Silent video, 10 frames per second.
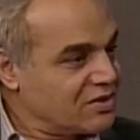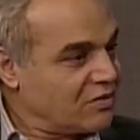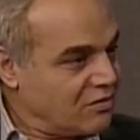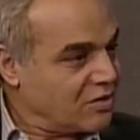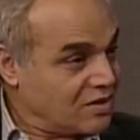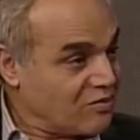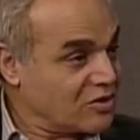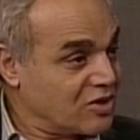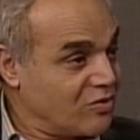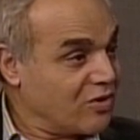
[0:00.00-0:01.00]
Mm-hmm. What the
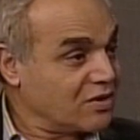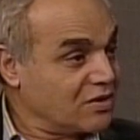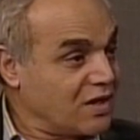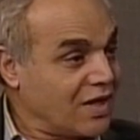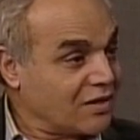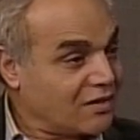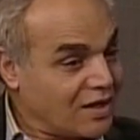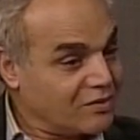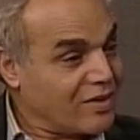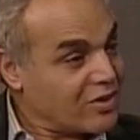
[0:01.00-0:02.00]
Muslim world are
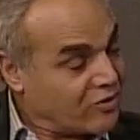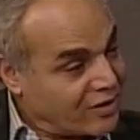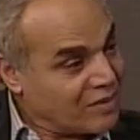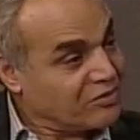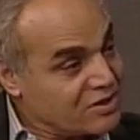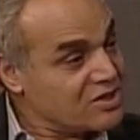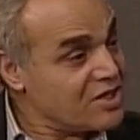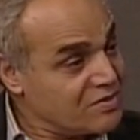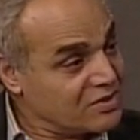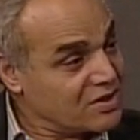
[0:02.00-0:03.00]
run by corrupt
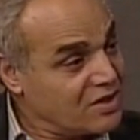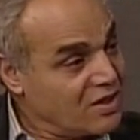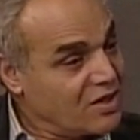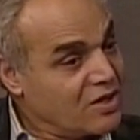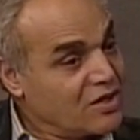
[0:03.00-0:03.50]
regimes. Mm-hmm.